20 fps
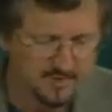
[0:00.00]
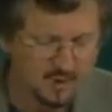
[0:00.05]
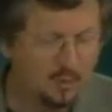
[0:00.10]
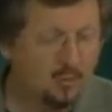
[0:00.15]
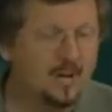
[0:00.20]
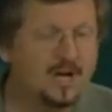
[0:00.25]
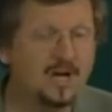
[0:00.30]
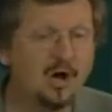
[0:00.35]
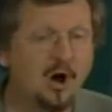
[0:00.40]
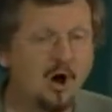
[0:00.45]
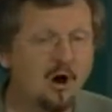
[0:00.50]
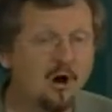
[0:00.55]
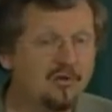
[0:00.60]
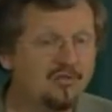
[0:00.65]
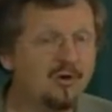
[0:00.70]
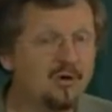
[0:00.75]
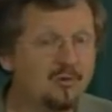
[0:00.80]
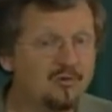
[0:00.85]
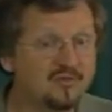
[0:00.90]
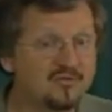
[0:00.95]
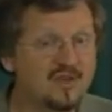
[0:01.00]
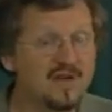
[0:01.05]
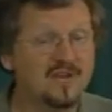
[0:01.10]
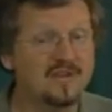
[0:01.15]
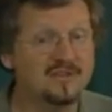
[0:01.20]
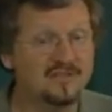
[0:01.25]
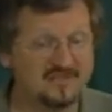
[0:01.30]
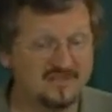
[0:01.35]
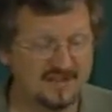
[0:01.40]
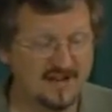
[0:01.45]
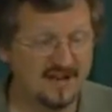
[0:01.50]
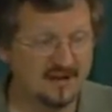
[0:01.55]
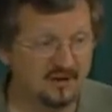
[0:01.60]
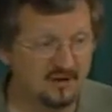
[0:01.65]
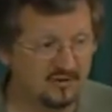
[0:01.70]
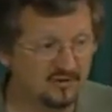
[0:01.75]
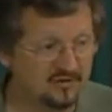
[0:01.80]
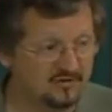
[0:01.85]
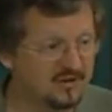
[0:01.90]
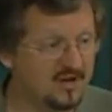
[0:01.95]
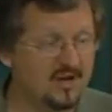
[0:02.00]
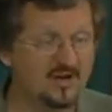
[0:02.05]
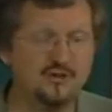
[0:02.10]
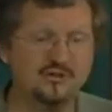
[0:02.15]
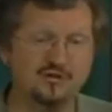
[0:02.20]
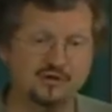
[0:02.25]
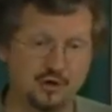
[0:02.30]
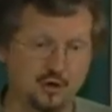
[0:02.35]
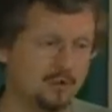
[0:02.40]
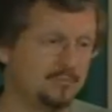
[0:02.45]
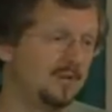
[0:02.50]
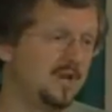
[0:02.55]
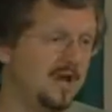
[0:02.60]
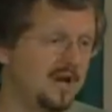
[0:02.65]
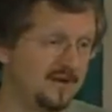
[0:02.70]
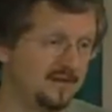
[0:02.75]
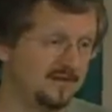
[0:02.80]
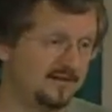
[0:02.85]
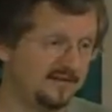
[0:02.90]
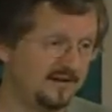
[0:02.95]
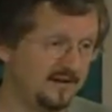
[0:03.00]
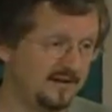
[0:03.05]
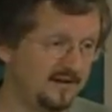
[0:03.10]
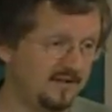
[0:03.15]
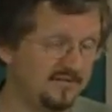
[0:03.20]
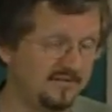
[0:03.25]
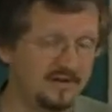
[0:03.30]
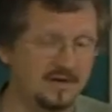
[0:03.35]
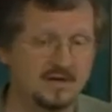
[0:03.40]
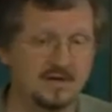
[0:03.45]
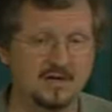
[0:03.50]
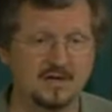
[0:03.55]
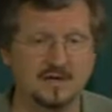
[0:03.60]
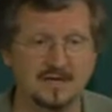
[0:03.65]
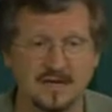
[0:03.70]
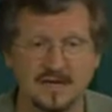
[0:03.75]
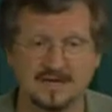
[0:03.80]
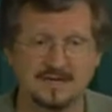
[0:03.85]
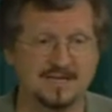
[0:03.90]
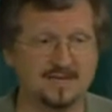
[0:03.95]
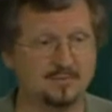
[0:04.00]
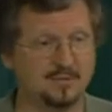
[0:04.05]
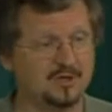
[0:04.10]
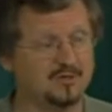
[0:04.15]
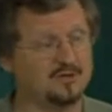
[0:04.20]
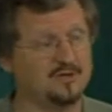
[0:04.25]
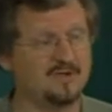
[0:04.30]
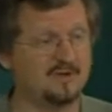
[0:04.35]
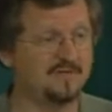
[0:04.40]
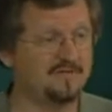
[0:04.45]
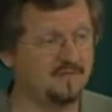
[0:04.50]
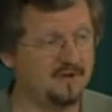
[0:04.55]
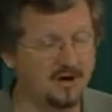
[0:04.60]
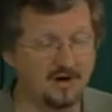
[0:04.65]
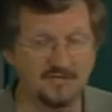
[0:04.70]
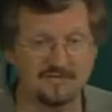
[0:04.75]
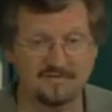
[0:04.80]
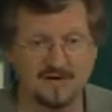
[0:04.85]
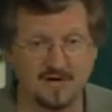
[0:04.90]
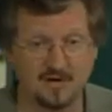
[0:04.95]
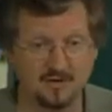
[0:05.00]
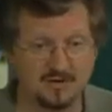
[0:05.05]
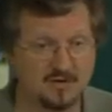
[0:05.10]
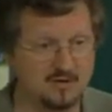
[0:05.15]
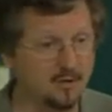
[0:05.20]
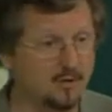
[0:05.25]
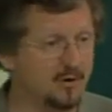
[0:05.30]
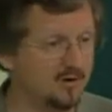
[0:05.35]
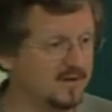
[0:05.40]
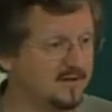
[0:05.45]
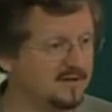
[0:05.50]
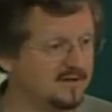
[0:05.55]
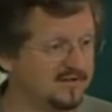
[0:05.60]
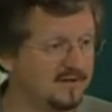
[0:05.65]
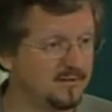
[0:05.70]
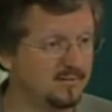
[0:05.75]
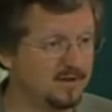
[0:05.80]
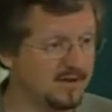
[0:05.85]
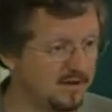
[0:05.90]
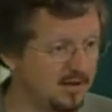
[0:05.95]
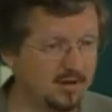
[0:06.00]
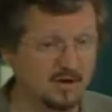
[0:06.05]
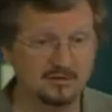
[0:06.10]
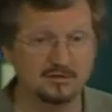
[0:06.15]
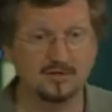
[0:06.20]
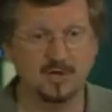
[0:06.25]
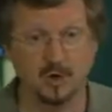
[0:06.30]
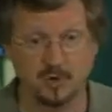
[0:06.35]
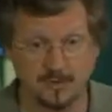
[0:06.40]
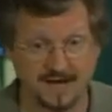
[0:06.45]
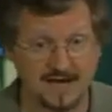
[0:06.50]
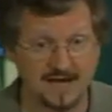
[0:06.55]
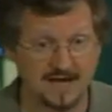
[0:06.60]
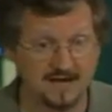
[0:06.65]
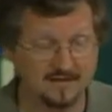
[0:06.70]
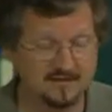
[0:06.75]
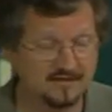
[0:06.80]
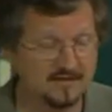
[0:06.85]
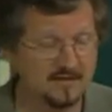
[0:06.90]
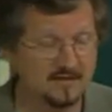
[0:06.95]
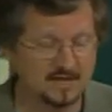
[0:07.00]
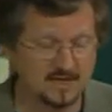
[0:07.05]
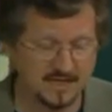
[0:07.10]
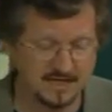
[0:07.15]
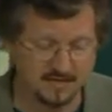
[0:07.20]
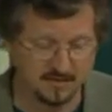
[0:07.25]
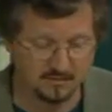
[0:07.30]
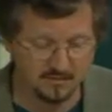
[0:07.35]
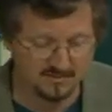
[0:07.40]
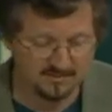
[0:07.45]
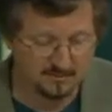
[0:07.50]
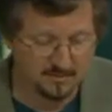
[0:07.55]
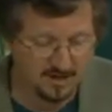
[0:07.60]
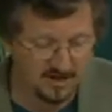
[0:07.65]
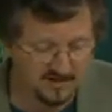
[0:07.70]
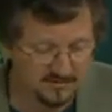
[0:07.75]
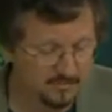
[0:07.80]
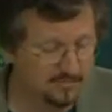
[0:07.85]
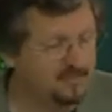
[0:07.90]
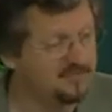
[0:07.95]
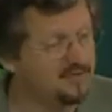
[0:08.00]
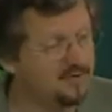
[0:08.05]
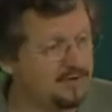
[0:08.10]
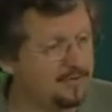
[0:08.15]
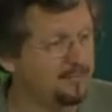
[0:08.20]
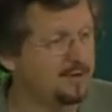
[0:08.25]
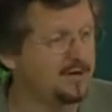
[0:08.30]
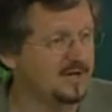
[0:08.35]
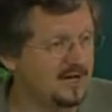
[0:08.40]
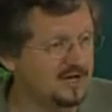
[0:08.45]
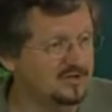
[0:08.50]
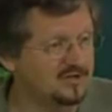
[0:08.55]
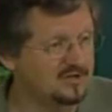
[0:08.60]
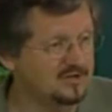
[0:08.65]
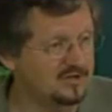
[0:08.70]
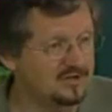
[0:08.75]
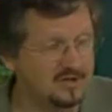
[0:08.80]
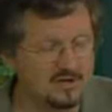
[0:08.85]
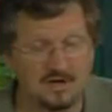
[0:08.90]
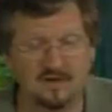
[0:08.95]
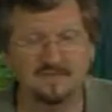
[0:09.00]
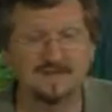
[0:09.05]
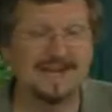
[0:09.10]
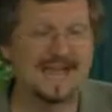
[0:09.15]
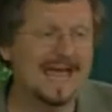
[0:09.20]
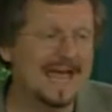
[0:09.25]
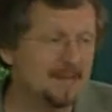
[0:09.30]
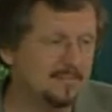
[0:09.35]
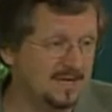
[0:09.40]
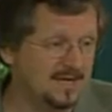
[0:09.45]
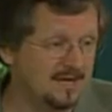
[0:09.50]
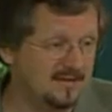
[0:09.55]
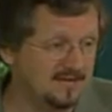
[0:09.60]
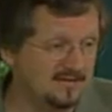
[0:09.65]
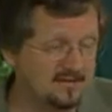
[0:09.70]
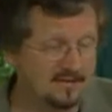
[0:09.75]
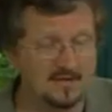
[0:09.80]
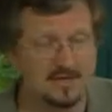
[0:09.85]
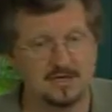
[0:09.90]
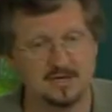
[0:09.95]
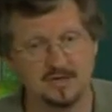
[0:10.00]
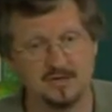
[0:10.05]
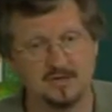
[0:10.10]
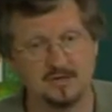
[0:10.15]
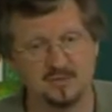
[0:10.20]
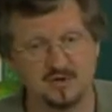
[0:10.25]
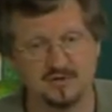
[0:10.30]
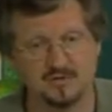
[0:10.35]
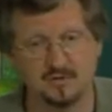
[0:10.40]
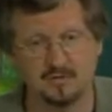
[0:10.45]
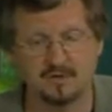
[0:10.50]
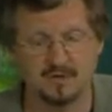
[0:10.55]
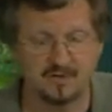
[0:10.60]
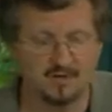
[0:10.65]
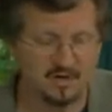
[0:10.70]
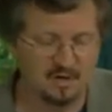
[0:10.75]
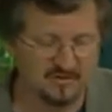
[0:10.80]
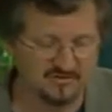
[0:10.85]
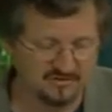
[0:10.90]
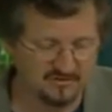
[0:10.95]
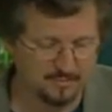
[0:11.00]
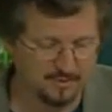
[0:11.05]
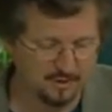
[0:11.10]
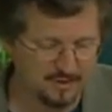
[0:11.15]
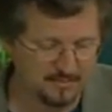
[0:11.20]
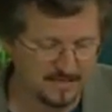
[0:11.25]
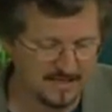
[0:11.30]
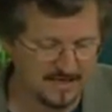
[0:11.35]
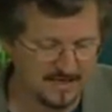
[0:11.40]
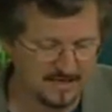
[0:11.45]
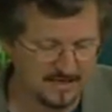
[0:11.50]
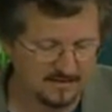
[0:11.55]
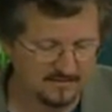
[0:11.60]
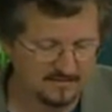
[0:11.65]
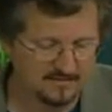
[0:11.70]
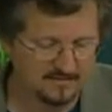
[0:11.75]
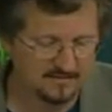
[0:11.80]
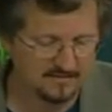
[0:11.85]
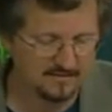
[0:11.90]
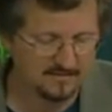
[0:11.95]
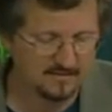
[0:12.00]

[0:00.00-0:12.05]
We call those cells germline cells, and typically they're found in organs that we call gonads, and they're responsible for the production of gametes, which we would call sperm and eggs.